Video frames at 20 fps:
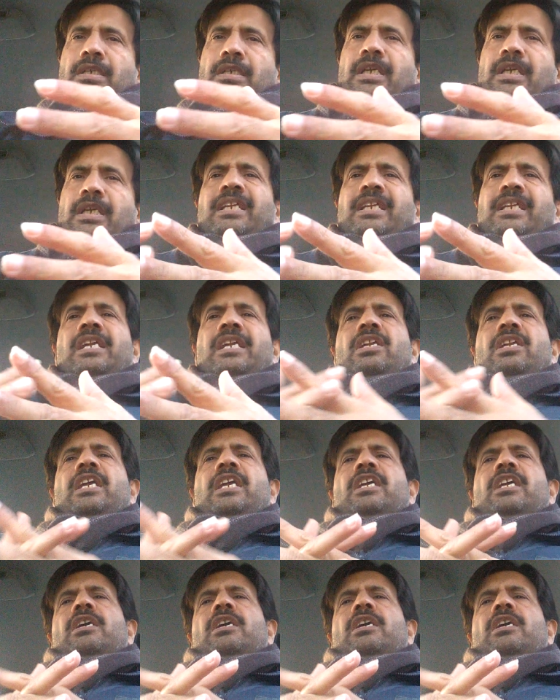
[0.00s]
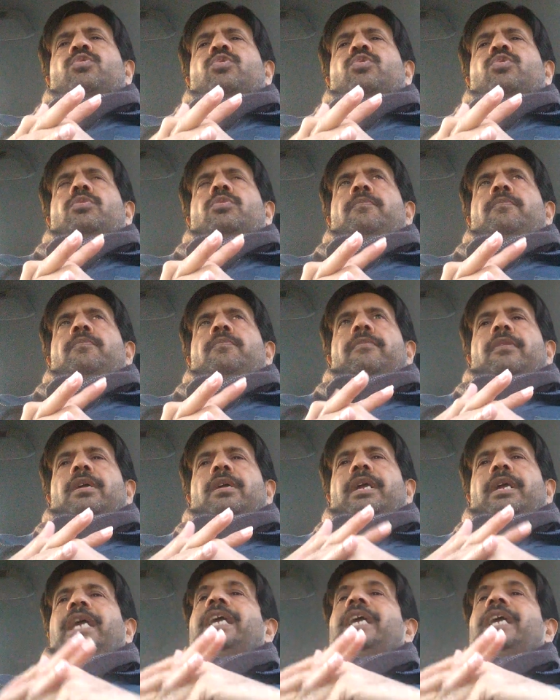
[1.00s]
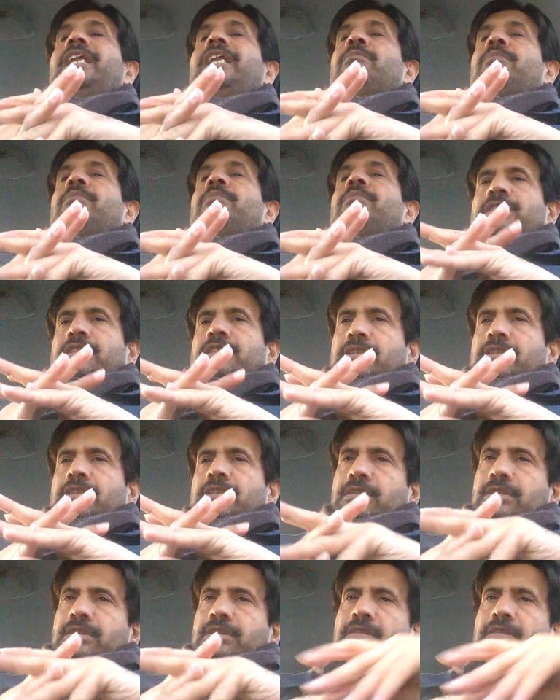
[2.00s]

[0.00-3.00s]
it can take up to 18 months